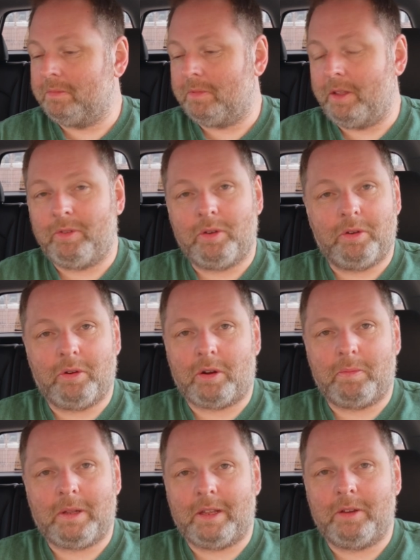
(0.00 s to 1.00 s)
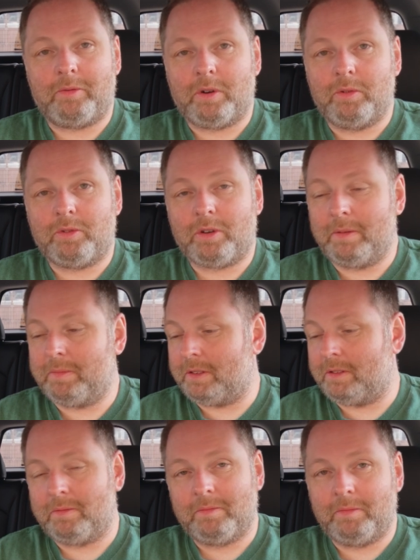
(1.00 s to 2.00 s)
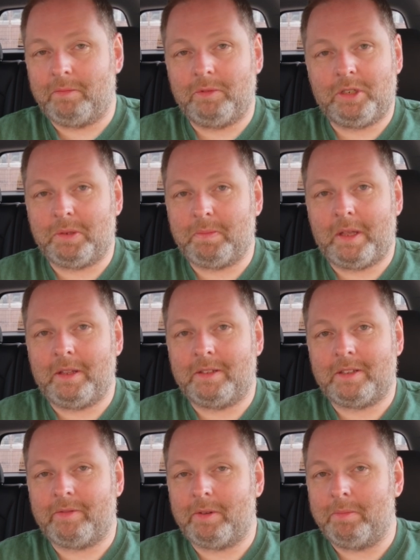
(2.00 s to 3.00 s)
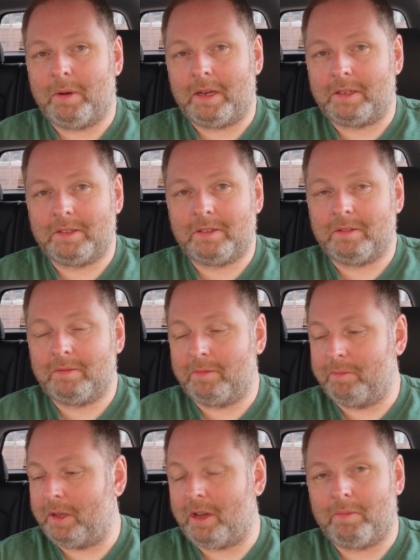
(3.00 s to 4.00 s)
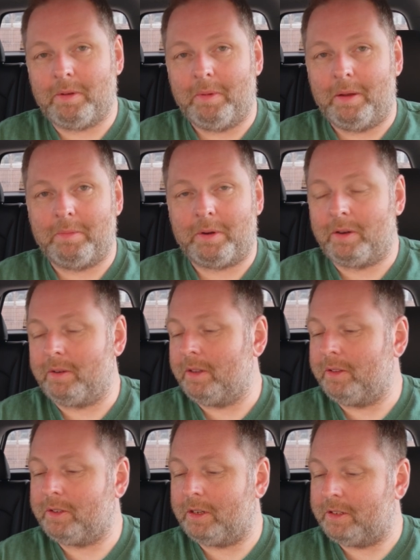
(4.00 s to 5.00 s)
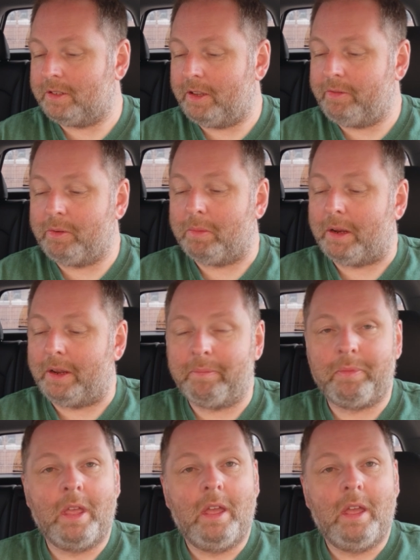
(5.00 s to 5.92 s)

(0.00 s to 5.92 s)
if you are planning road trips, just pay the $7, become a member. It's going to save you money.